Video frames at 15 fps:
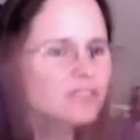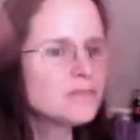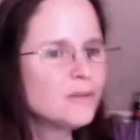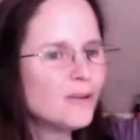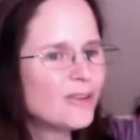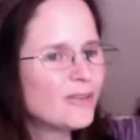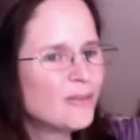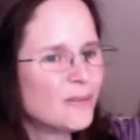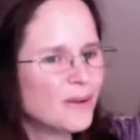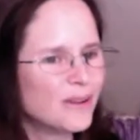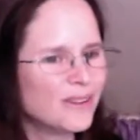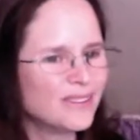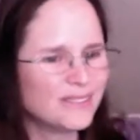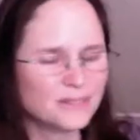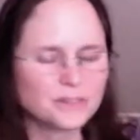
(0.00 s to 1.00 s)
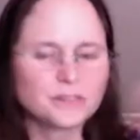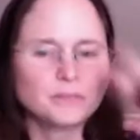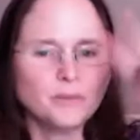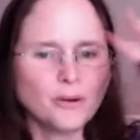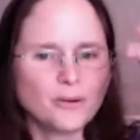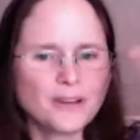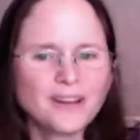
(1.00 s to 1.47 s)

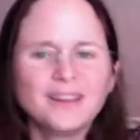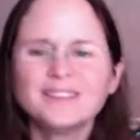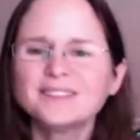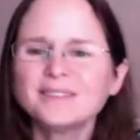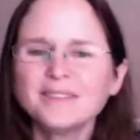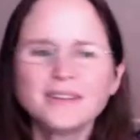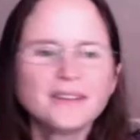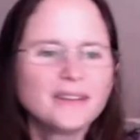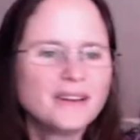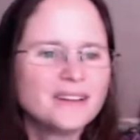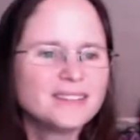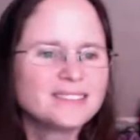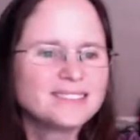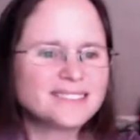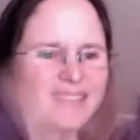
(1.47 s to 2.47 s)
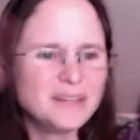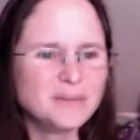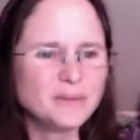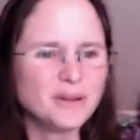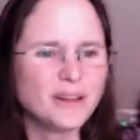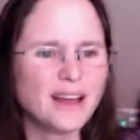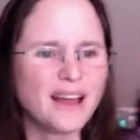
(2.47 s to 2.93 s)
some of the steam
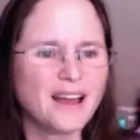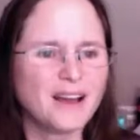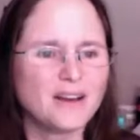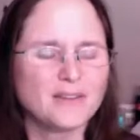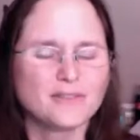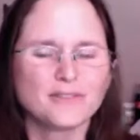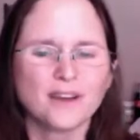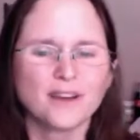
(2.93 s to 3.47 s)
will have